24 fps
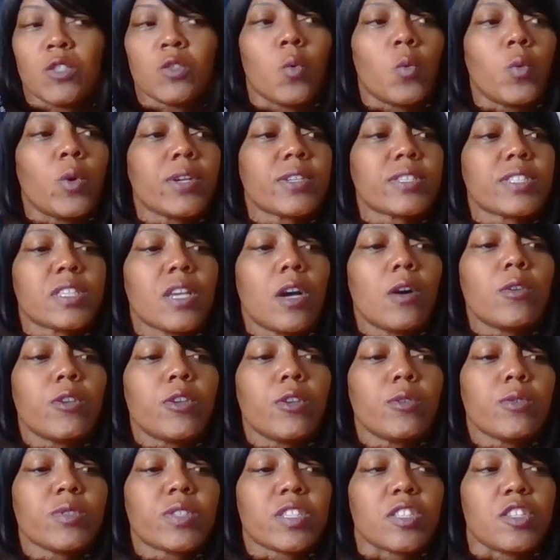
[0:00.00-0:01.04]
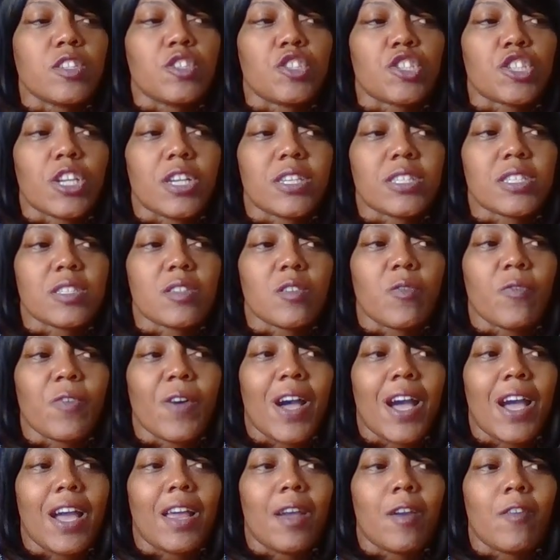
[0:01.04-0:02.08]
We're so used to
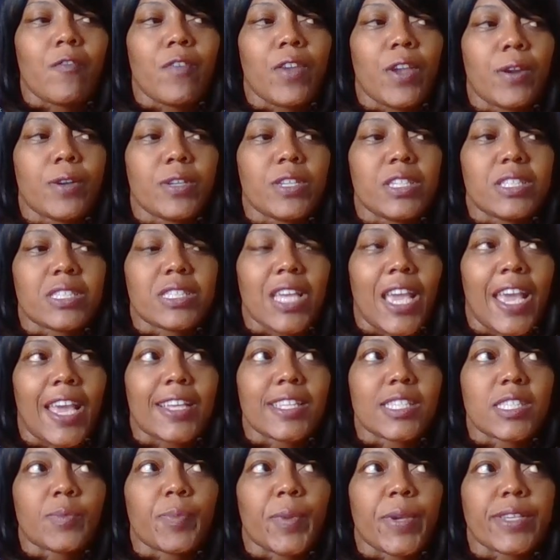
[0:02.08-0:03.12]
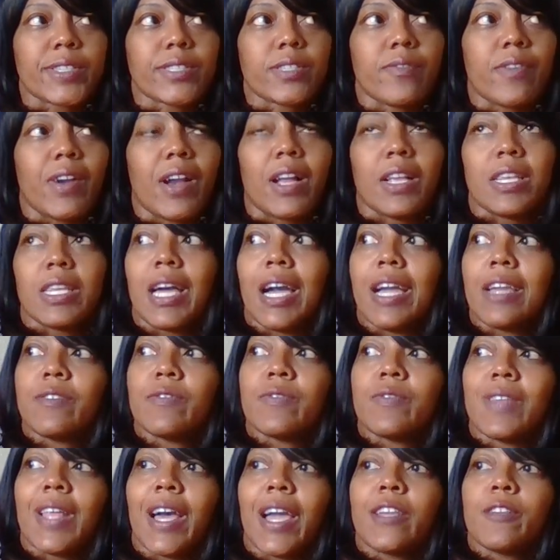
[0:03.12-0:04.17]
justifying various aspects of our life.
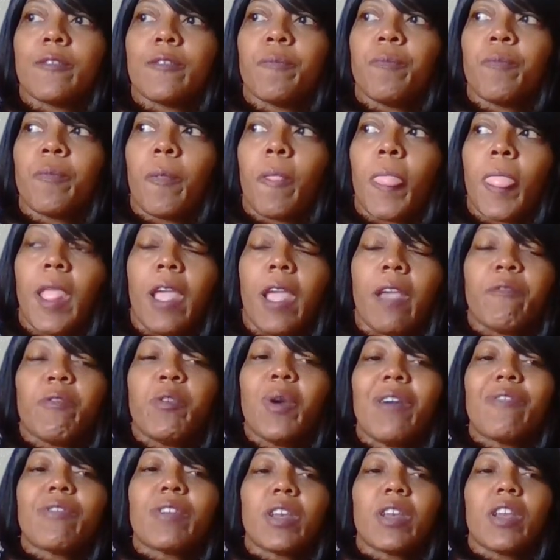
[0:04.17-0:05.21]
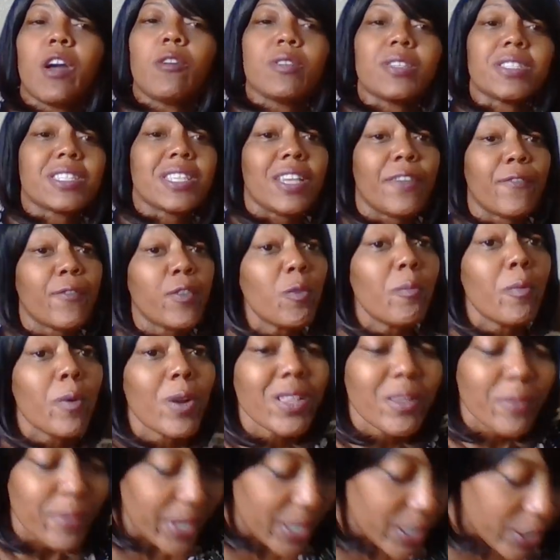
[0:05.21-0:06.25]
Like, if you ever notice, if you've
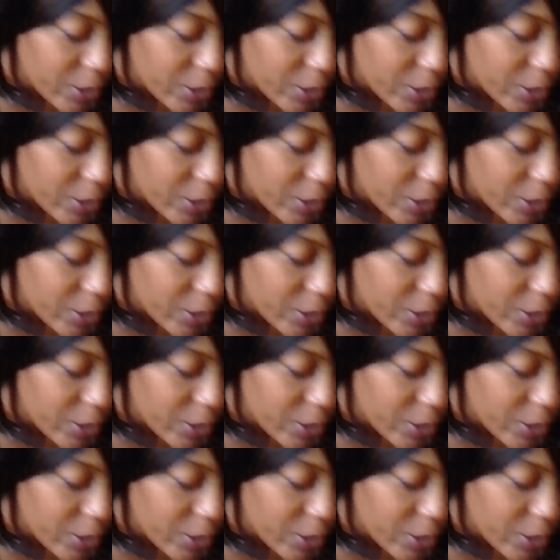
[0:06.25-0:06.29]
really been